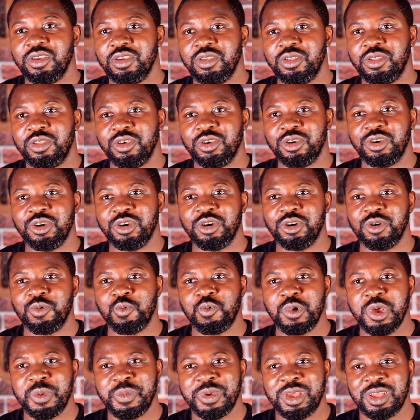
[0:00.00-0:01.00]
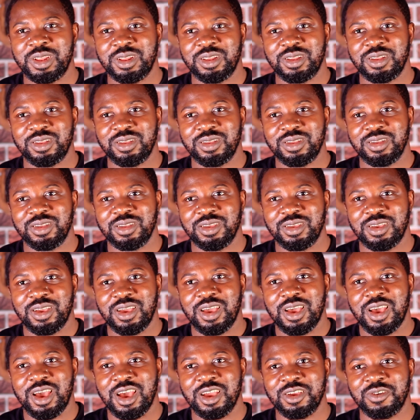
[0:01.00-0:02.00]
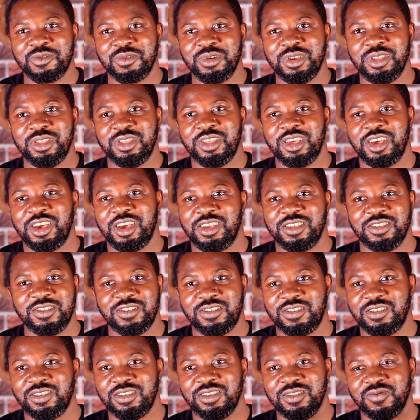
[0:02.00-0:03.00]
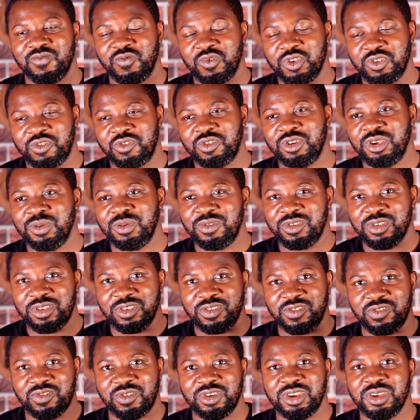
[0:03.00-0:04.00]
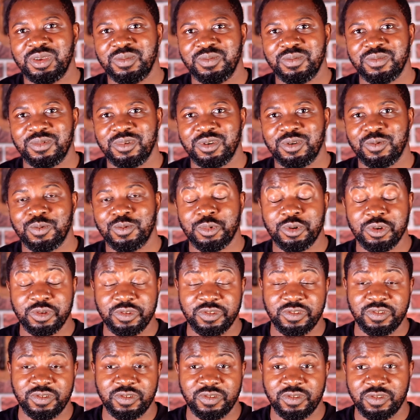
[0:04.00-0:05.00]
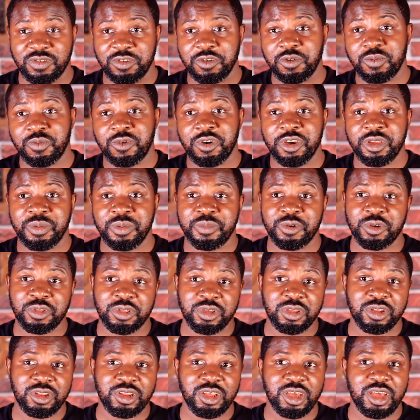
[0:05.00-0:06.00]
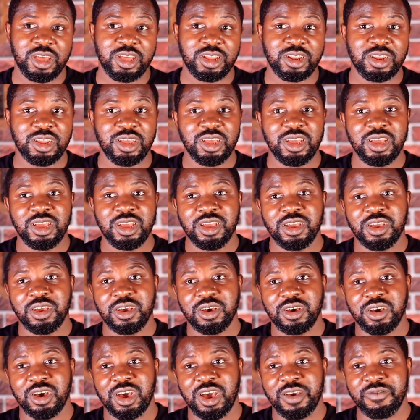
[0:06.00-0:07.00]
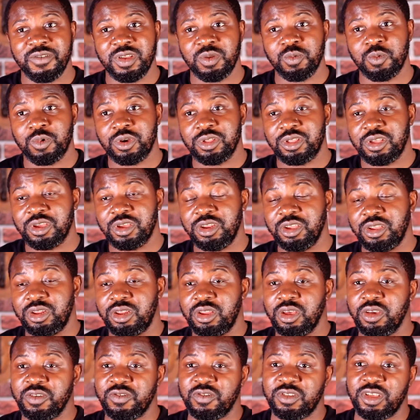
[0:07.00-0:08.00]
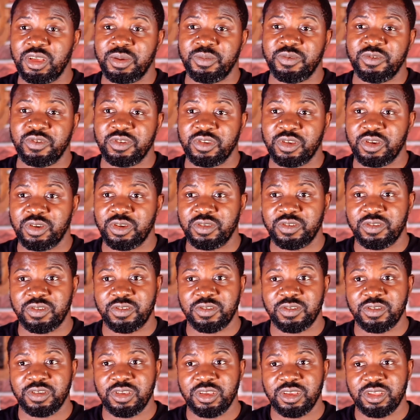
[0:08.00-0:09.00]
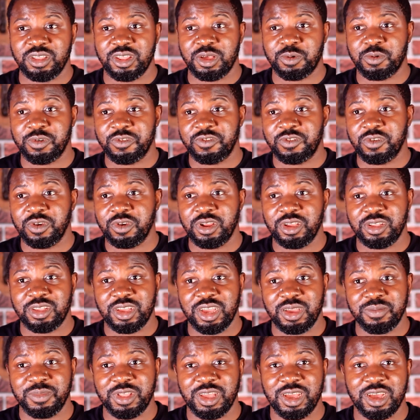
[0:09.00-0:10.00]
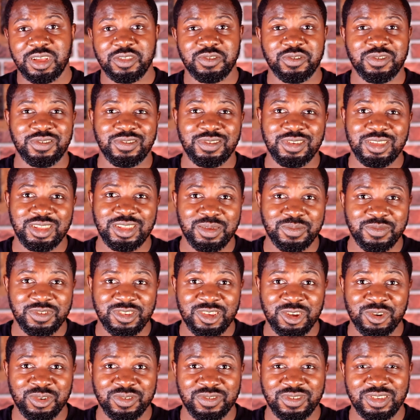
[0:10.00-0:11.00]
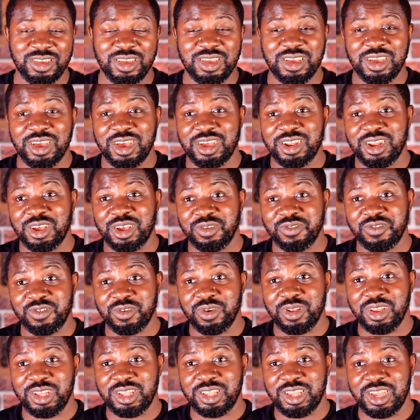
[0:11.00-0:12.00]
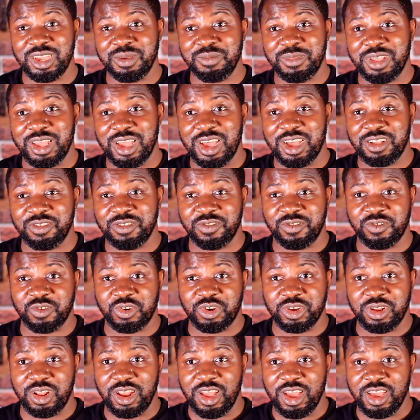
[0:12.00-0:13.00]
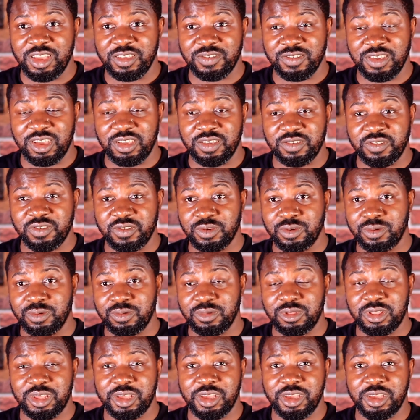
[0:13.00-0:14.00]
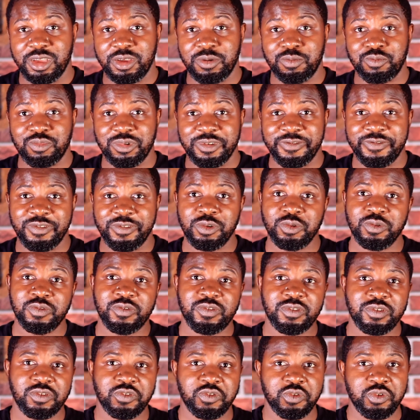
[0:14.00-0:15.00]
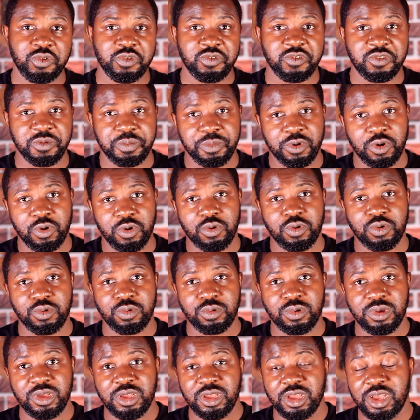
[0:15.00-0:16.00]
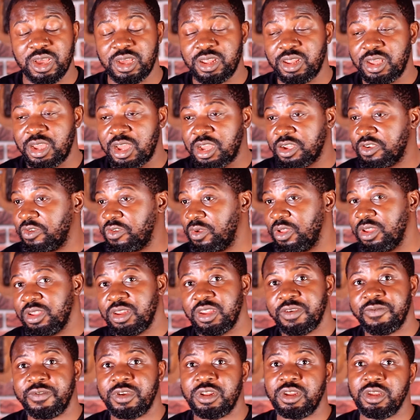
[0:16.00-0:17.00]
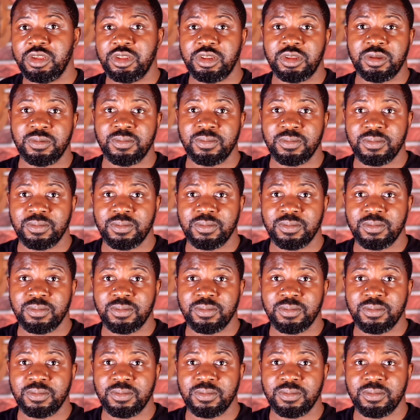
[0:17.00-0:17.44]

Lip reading: the women agreed that the trip to the stream was still more important than having water at their doorsteps, because that was the only time they had to see themselves, and that was the only time they had to socialize. And so they refused to use the borehole, and they actually never did,